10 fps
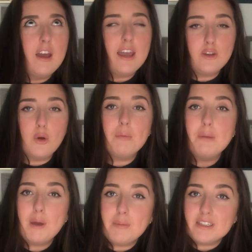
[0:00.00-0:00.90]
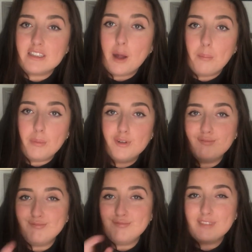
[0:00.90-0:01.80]
ignore me, it might be a stamp.
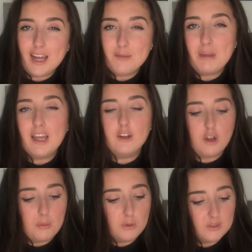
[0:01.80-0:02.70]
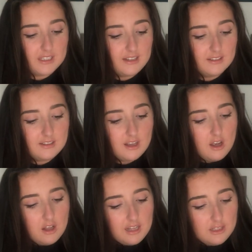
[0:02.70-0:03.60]
That'd make a lot more sense.
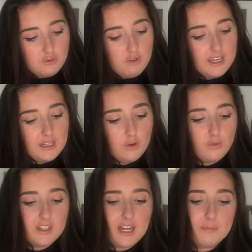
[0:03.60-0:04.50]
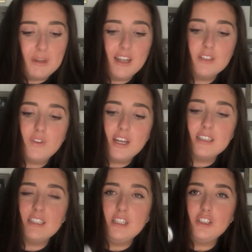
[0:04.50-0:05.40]
That's really lovely. That'd be nice for like a
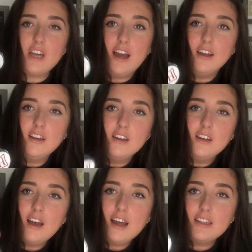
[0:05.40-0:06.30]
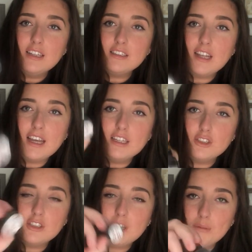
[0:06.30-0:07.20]
teacher. I think to like
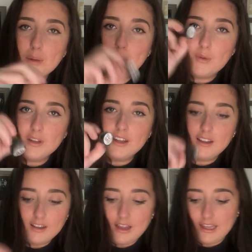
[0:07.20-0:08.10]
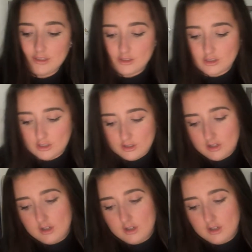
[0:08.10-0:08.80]
just stamp your book with a little H